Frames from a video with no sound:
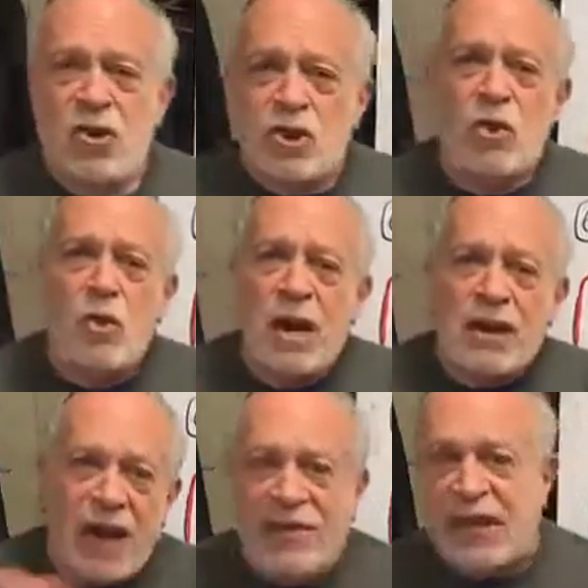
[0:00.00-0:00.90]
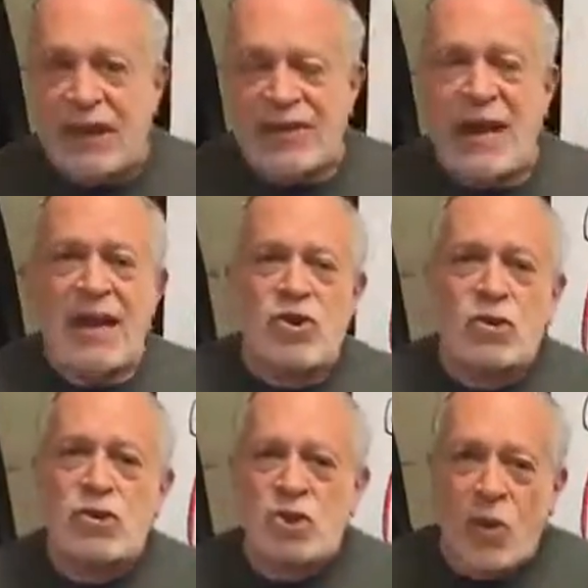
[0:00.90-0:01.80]
do nothing. They do
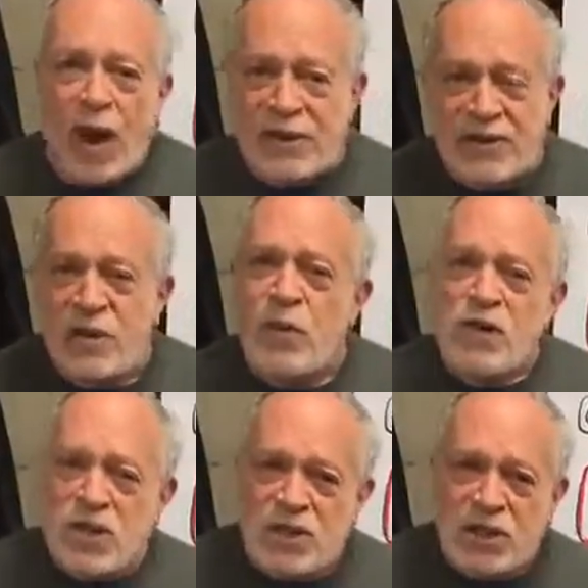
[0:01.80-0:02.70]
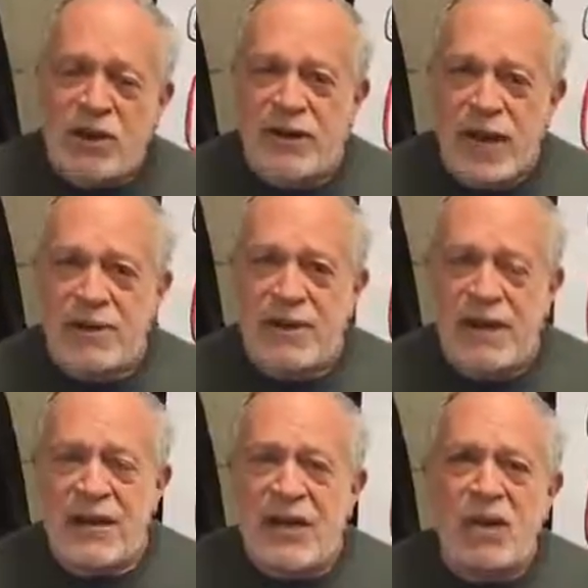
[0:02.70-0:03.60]
squat. Didn't we just learn that?
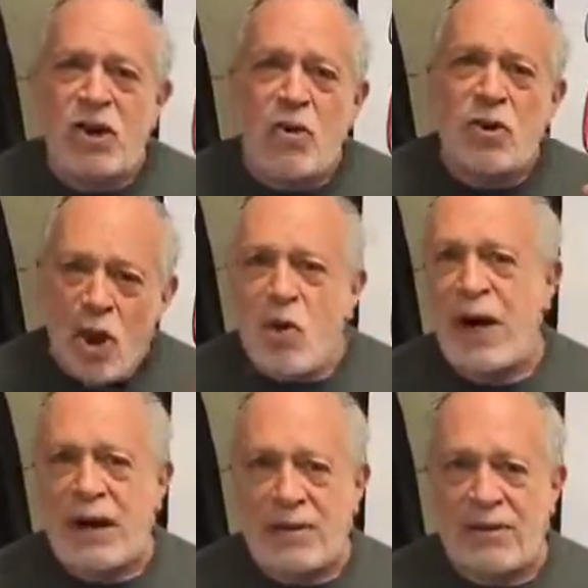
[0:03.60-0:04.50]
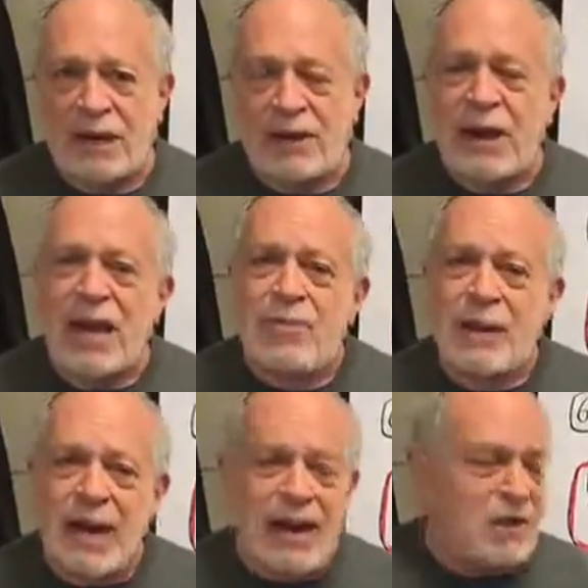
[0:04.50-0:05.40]
They don't know anything. They're getting
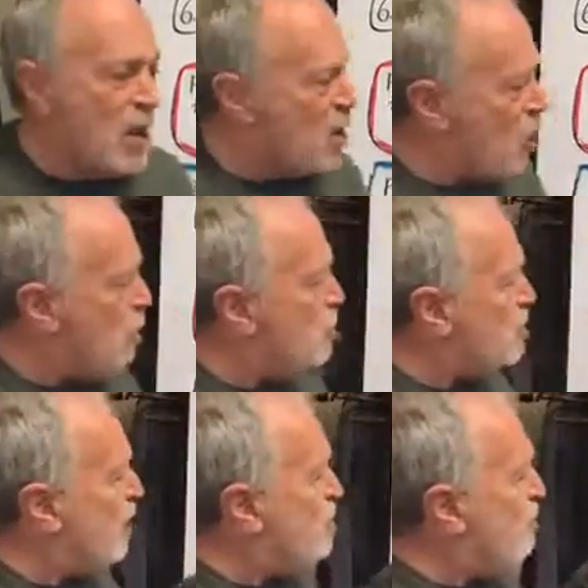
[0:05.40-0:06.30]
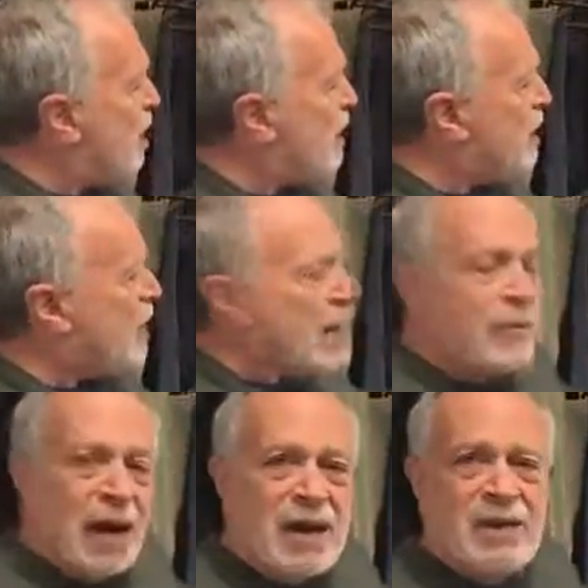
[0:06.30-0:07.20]
paid huge amounts of money
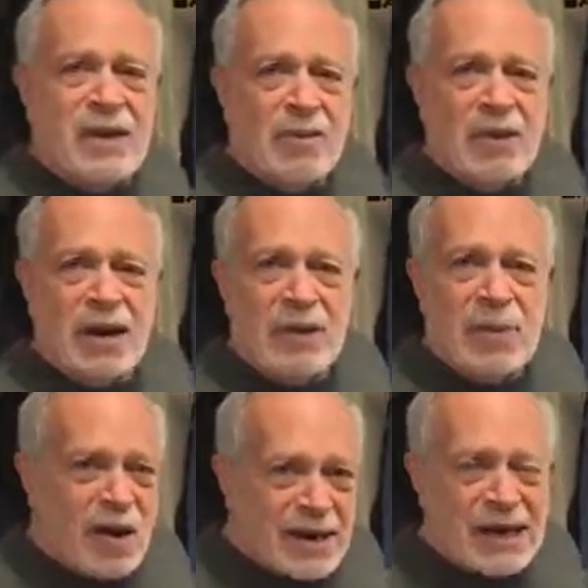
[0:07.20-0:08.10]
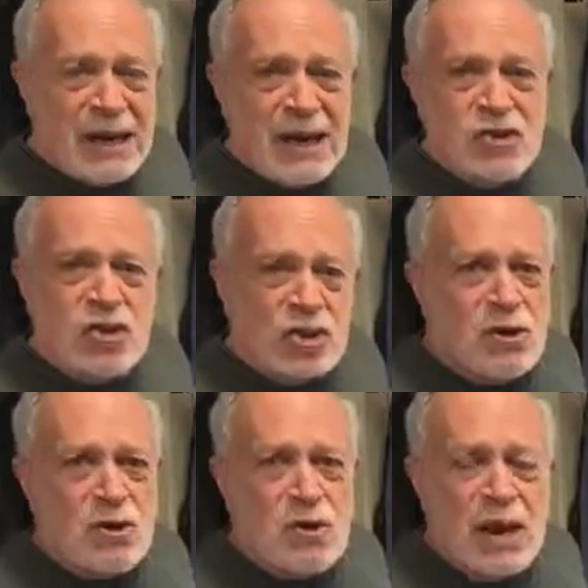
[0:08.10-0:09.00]
by the Democratic Party to
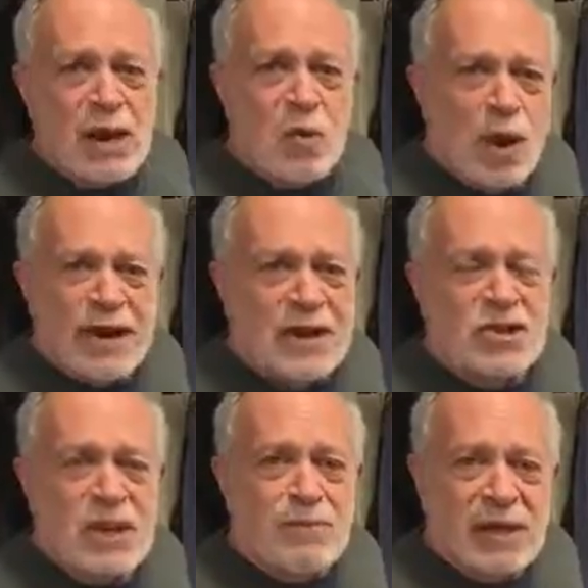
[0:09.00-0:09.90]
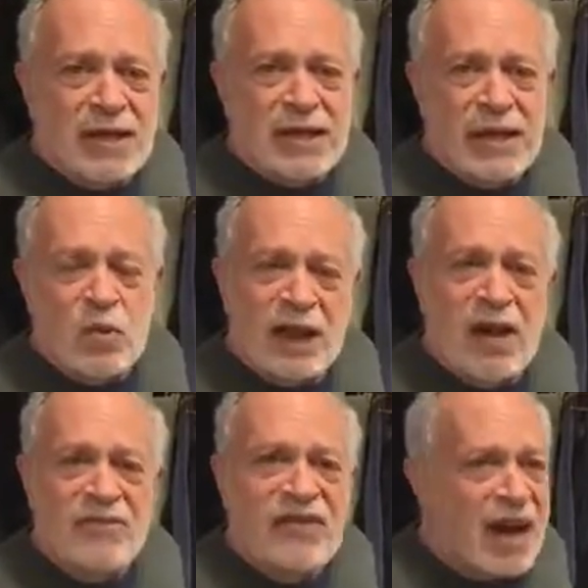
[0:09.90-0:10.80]
do what is completely
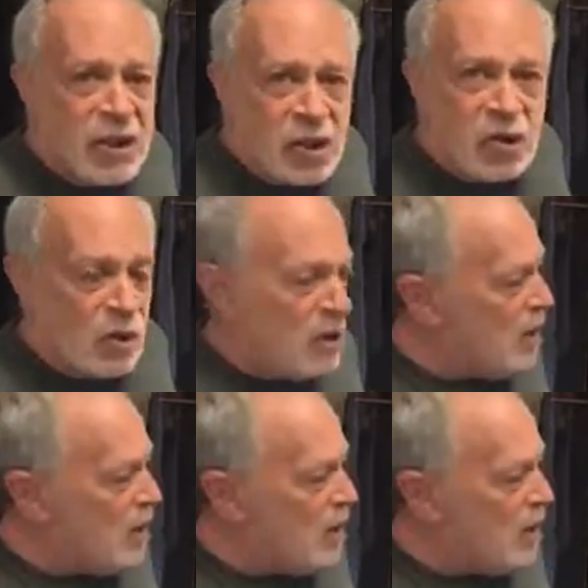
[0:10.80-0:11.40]
without value.